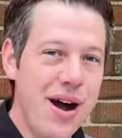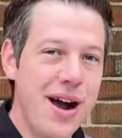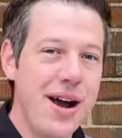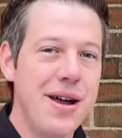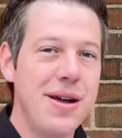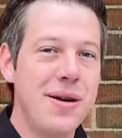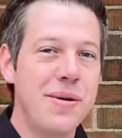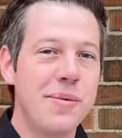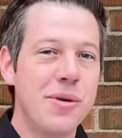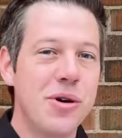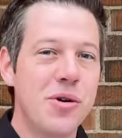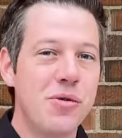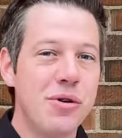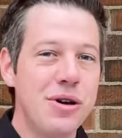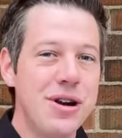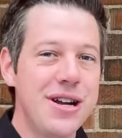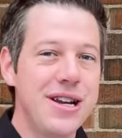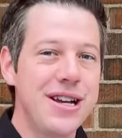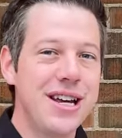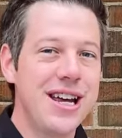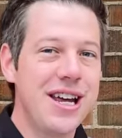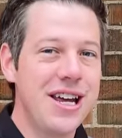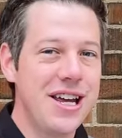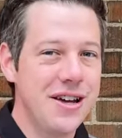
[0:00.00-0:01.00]
I am going
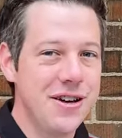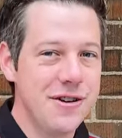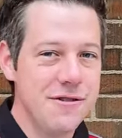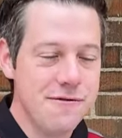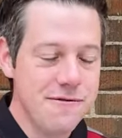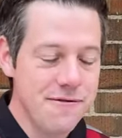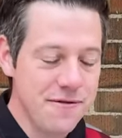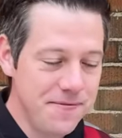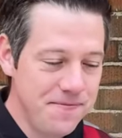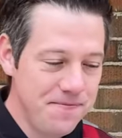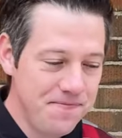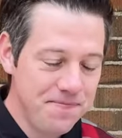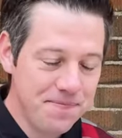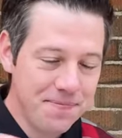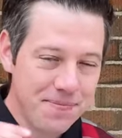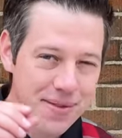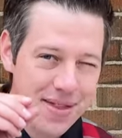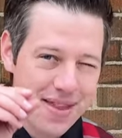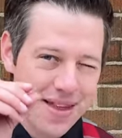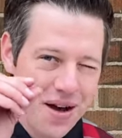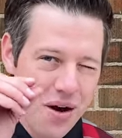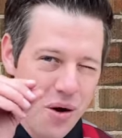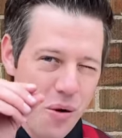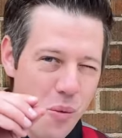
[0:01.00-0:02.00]
to give
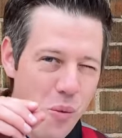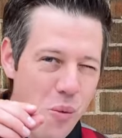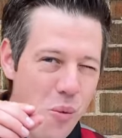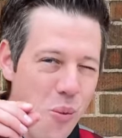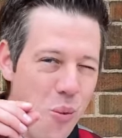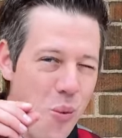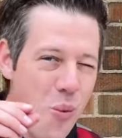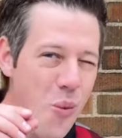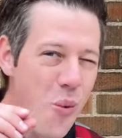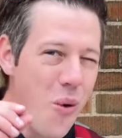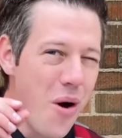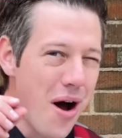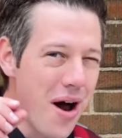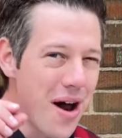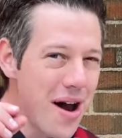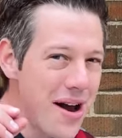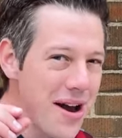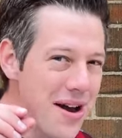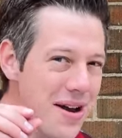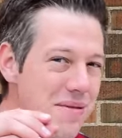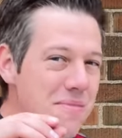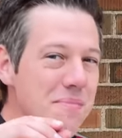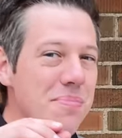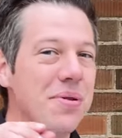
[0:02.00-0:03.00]
a
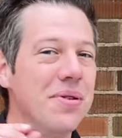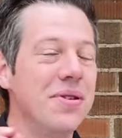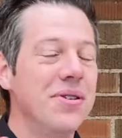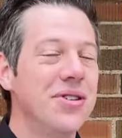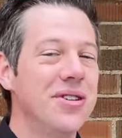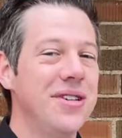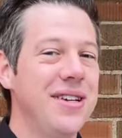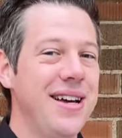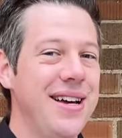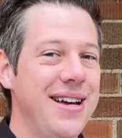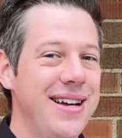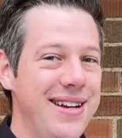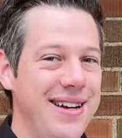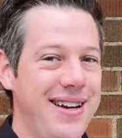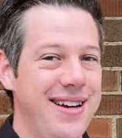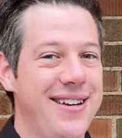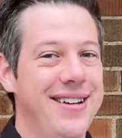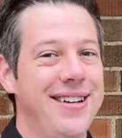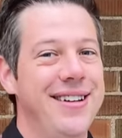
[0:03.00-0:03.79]
1%